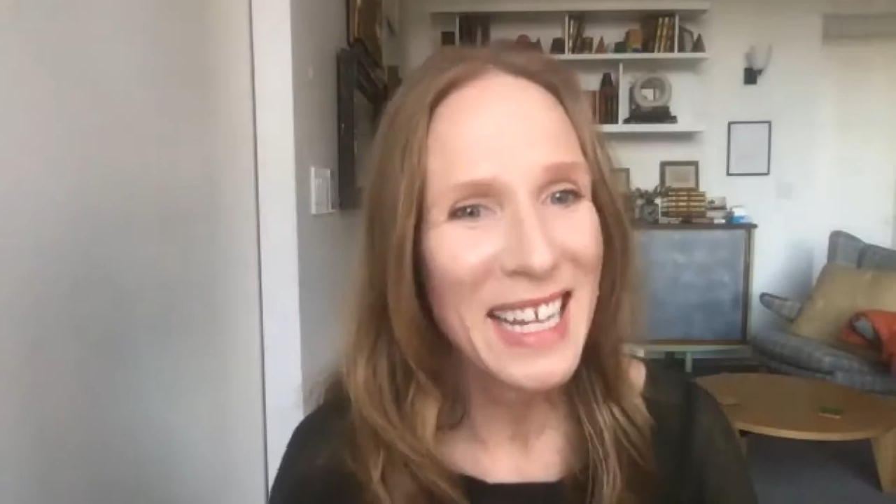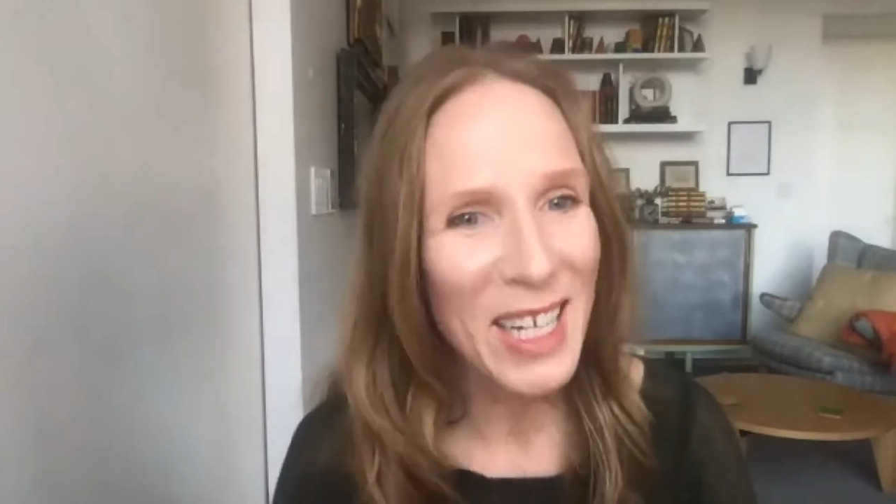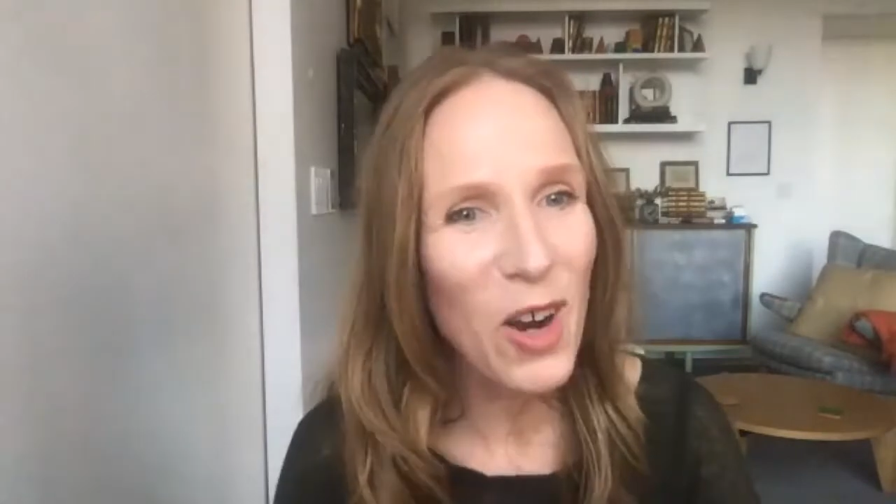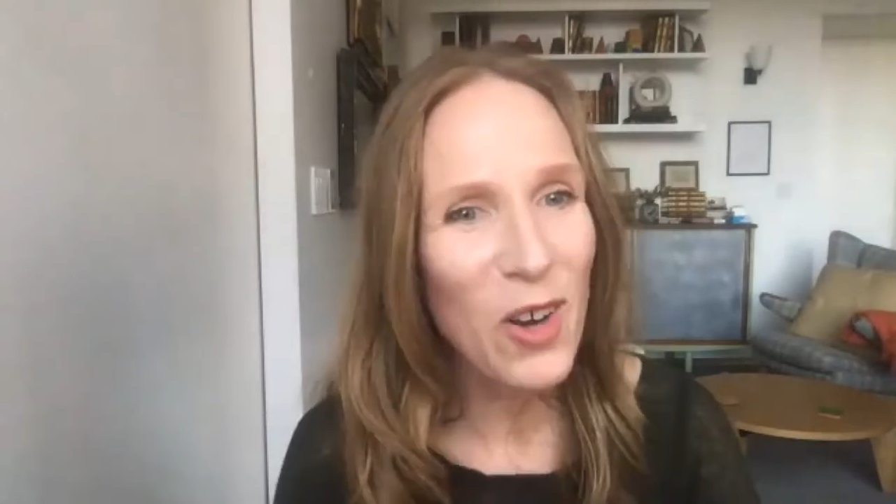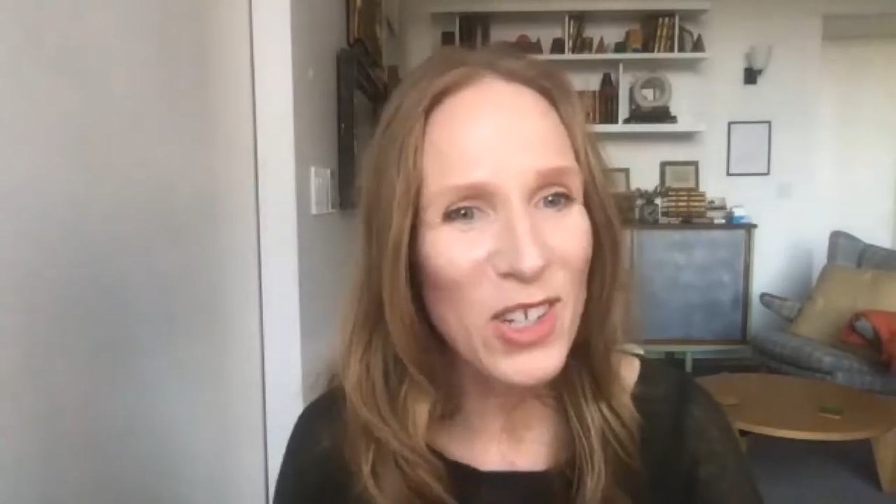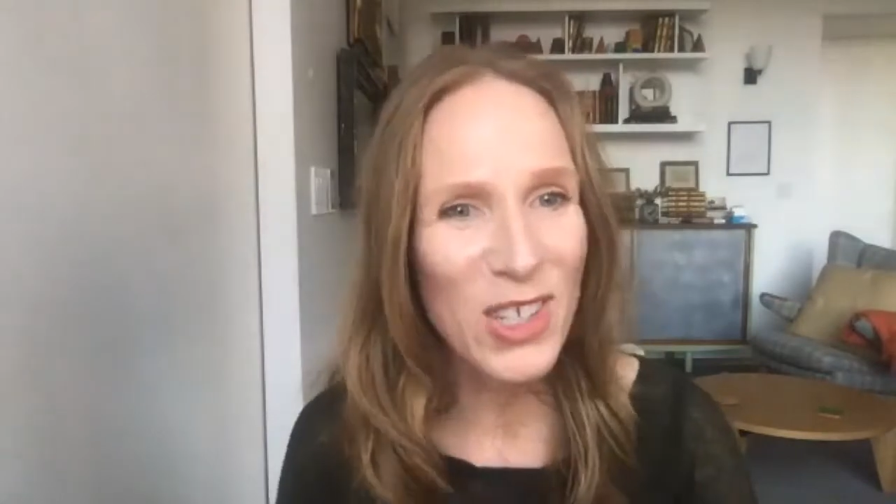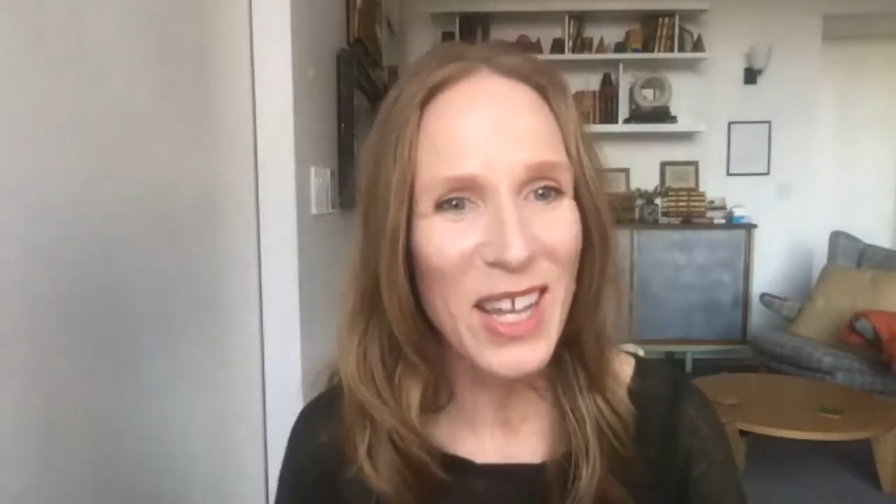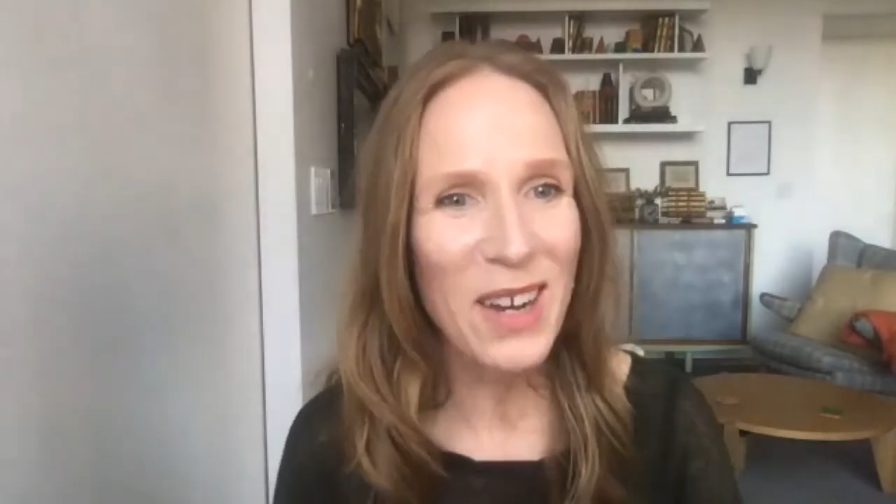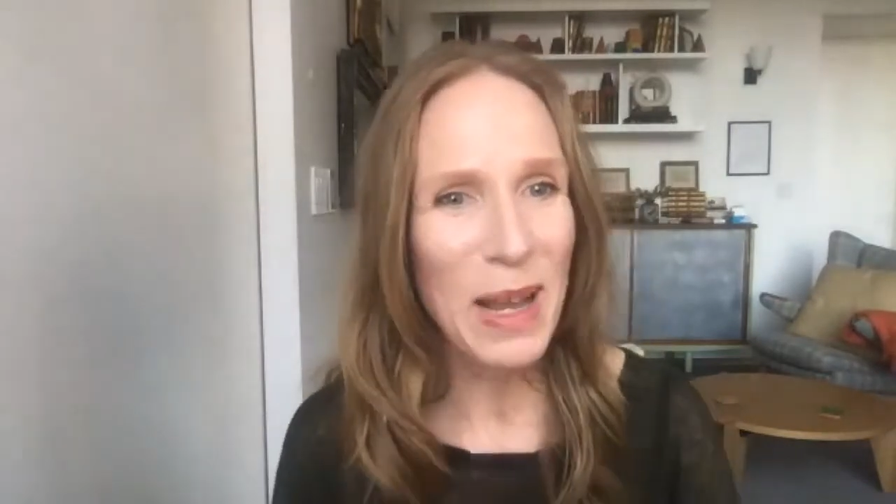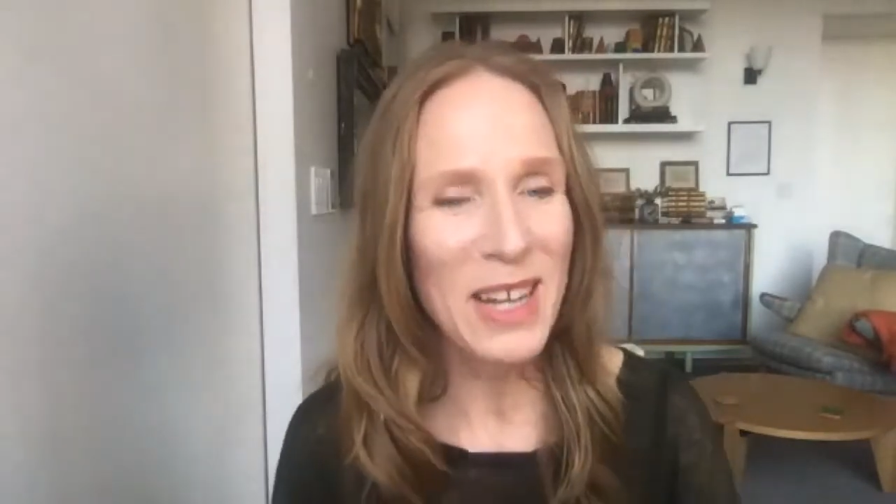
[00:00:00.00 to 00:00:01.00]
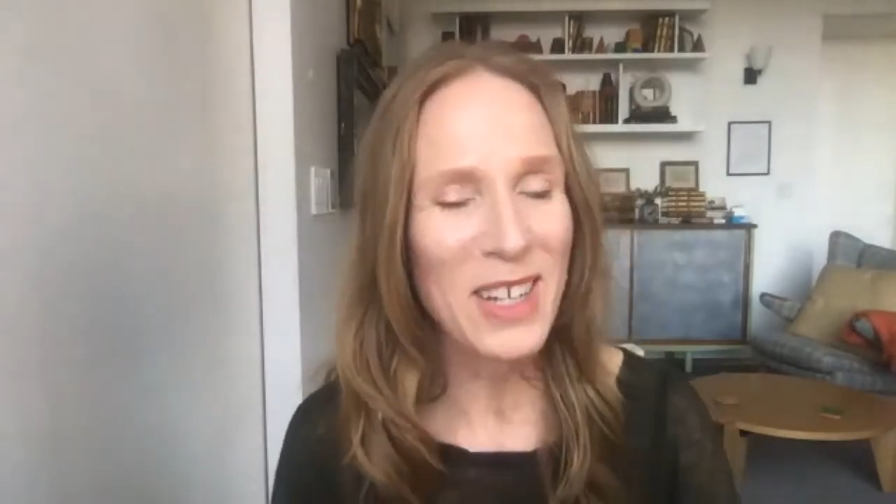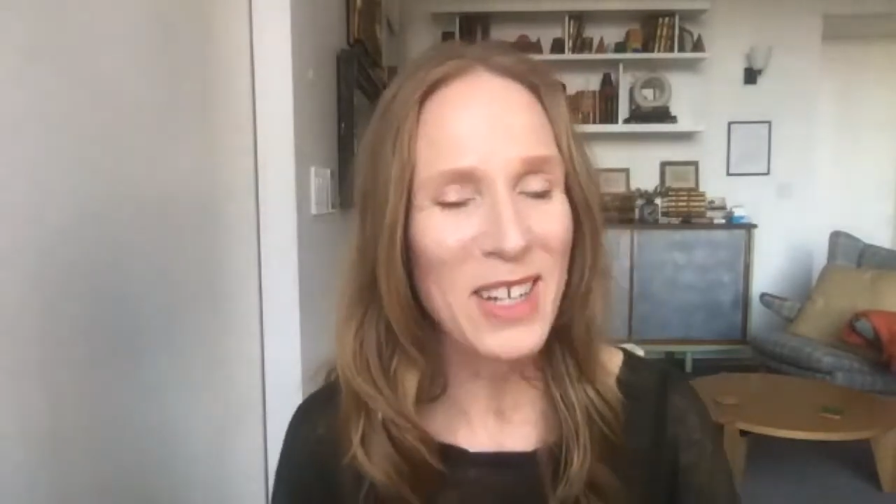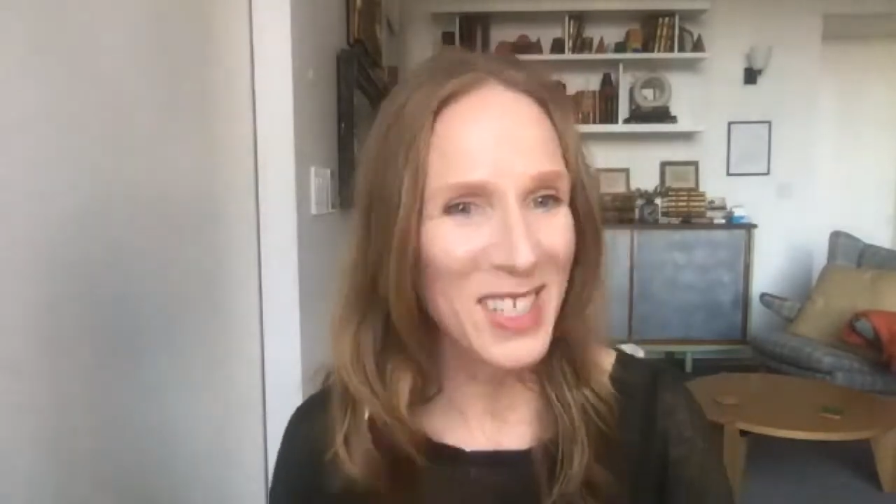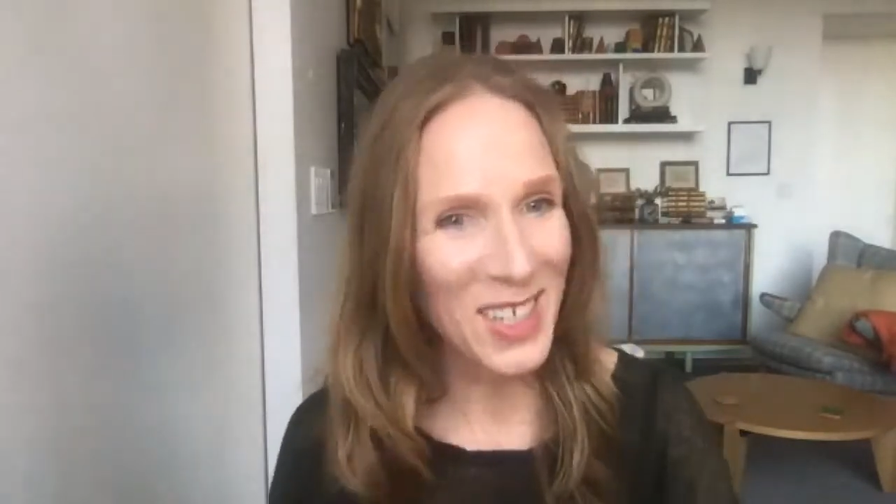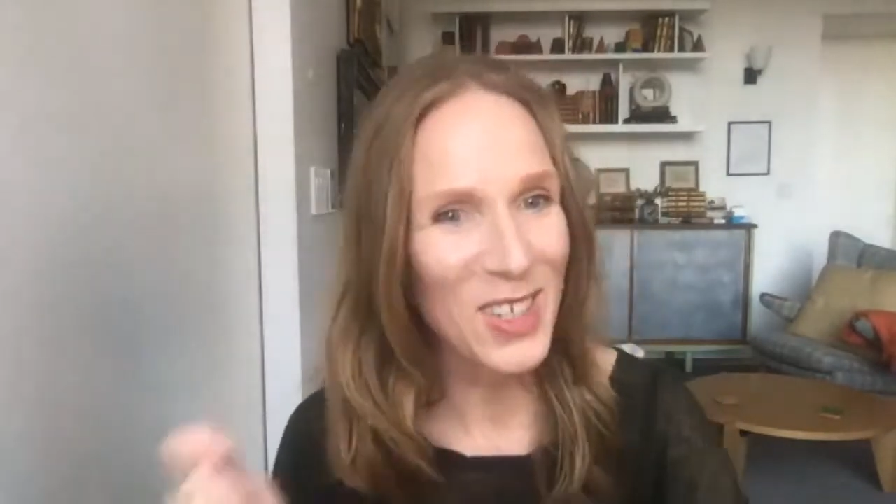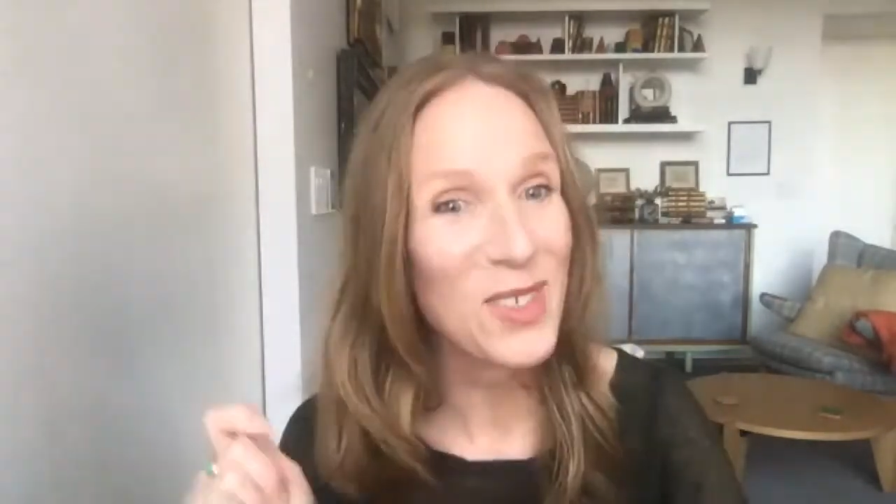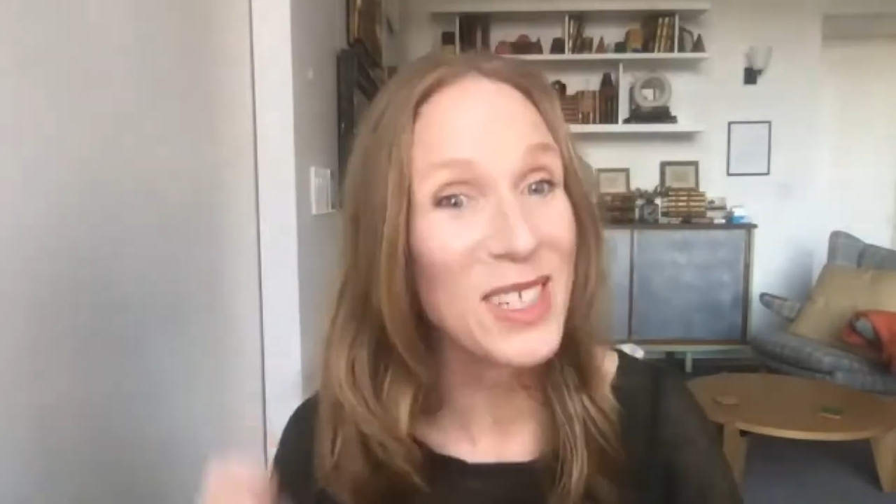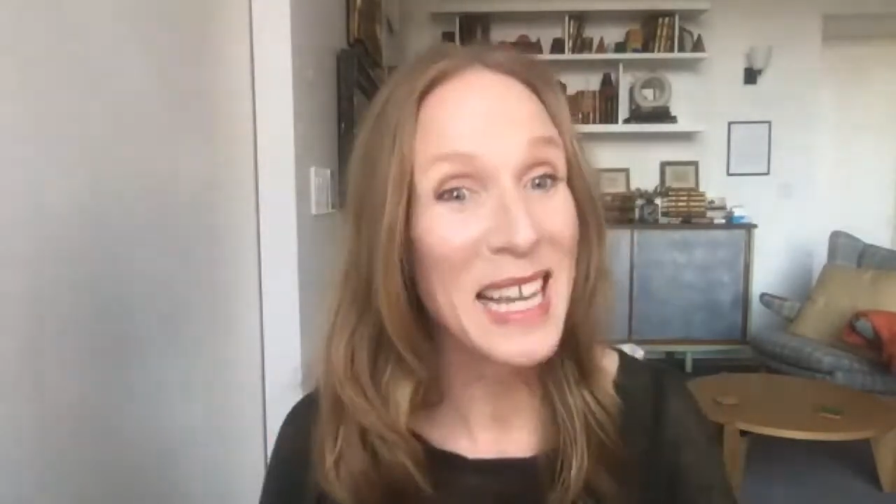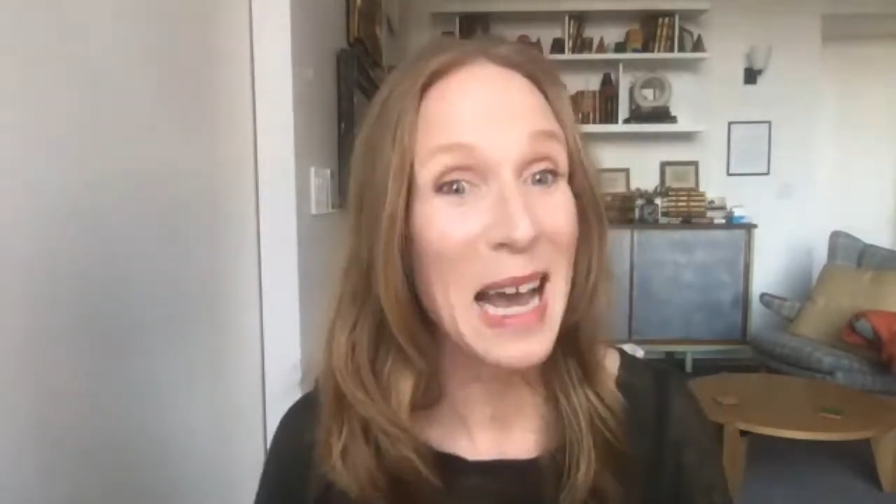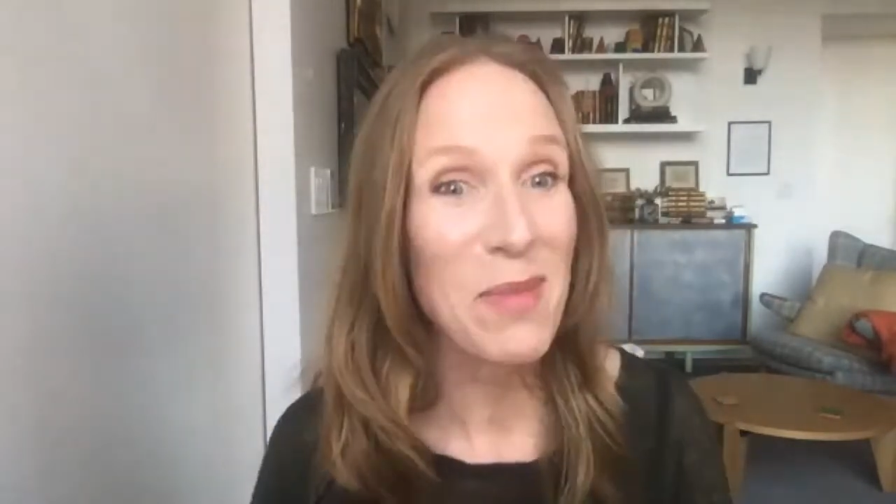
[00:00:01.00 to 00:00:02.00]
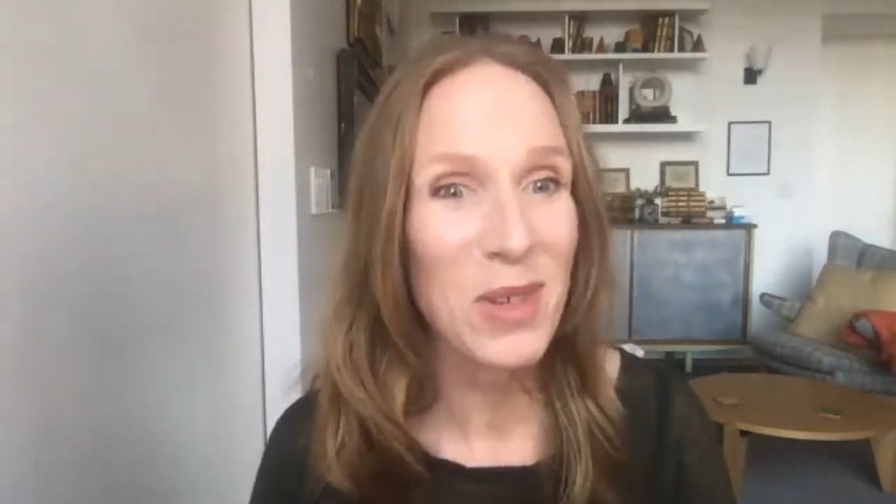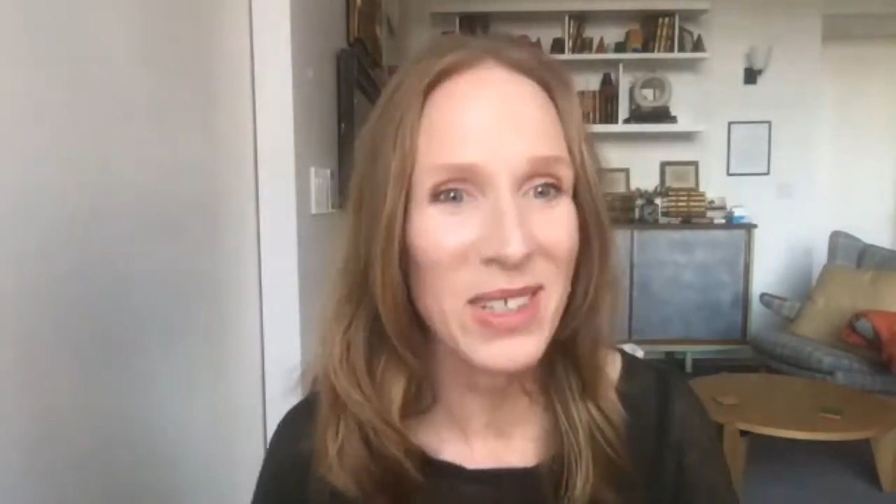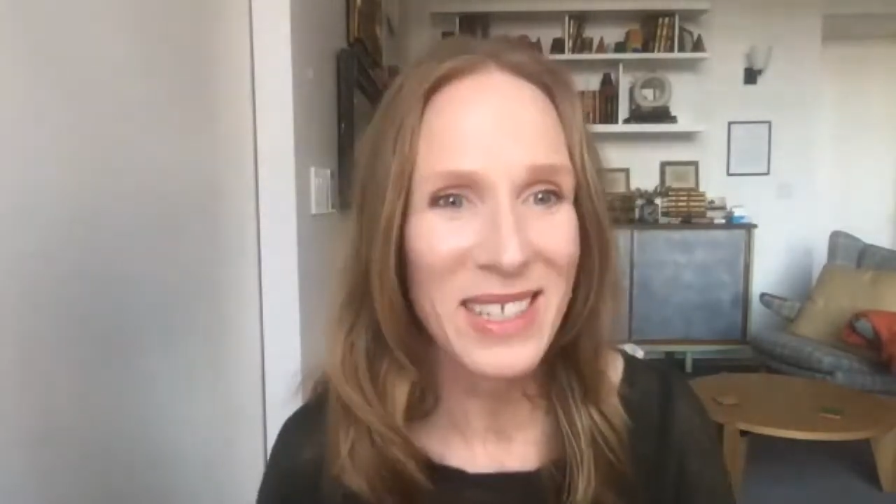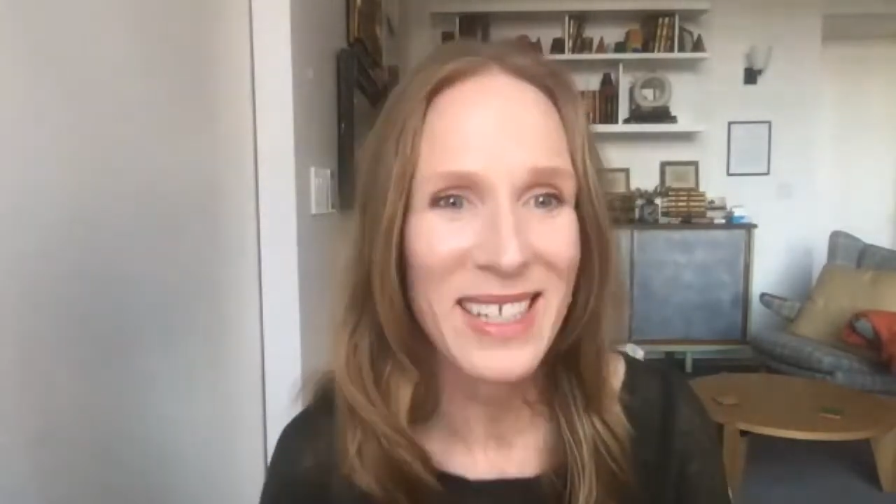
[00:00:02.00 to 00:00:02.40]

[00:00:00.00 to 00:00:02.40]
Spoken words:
encourage their patients to use Camels.